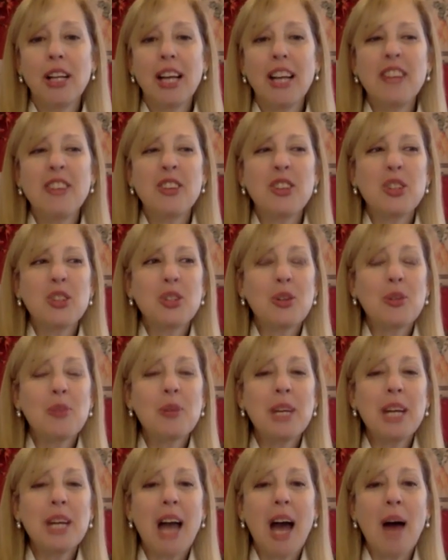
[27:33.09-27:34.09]
And there are so
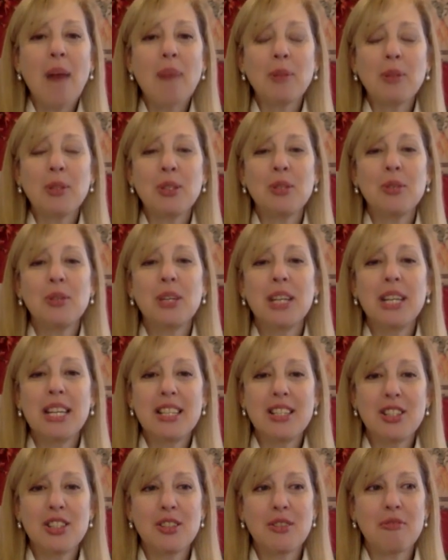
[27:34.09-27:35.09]
many
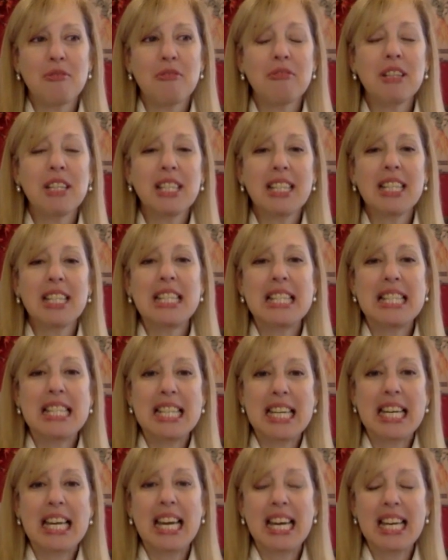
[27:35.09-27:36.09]
opportunities to really
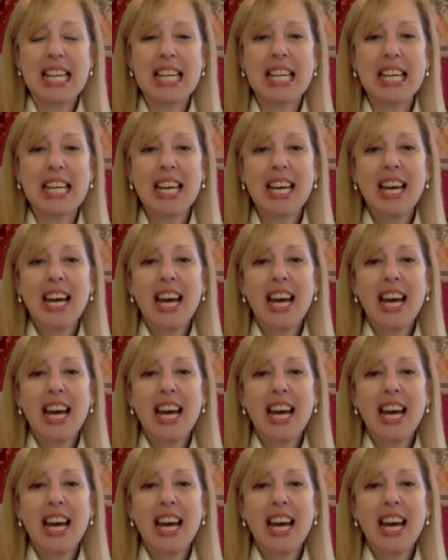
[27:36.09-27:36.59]
dig in